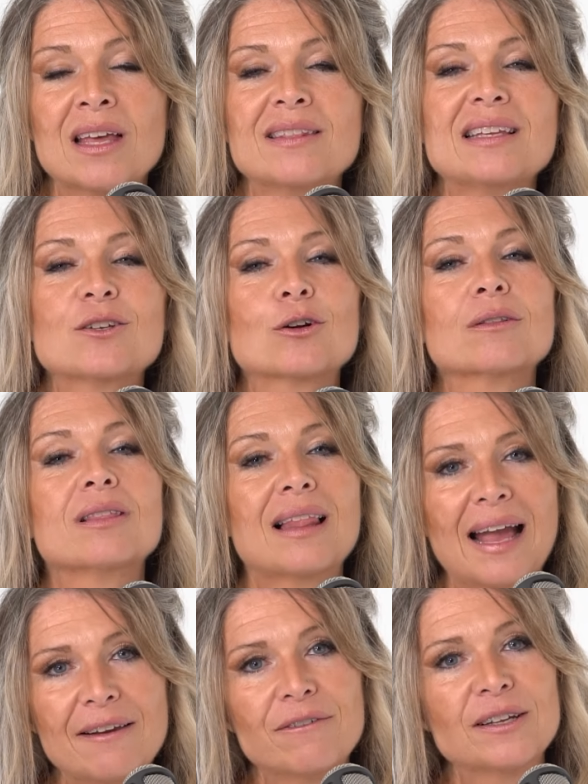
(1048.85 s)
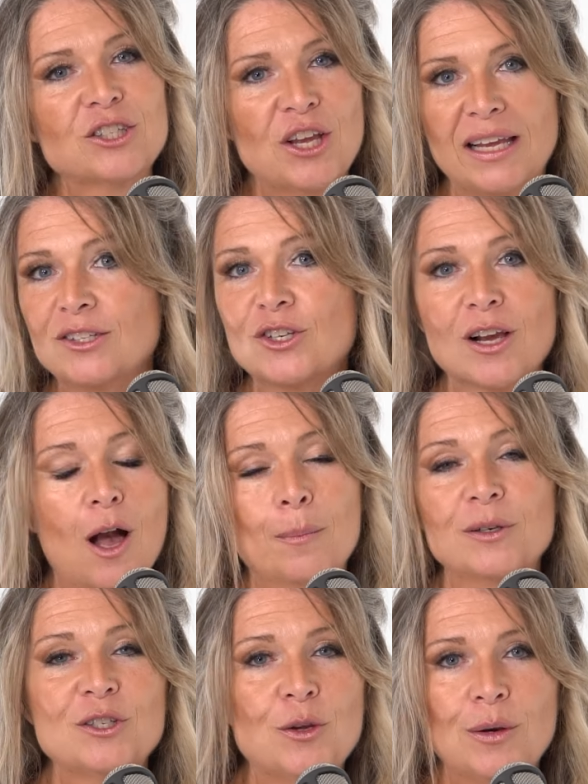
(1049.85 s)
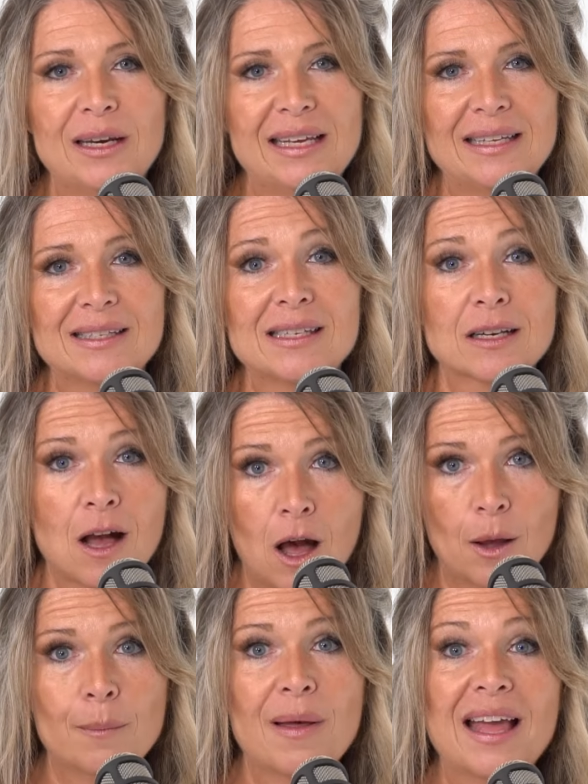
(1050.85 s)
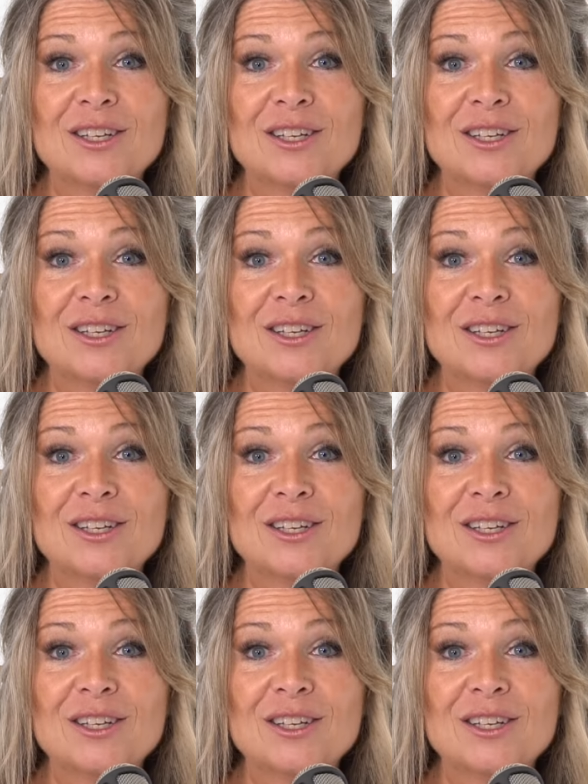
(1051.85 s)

These are life changing opportunities to come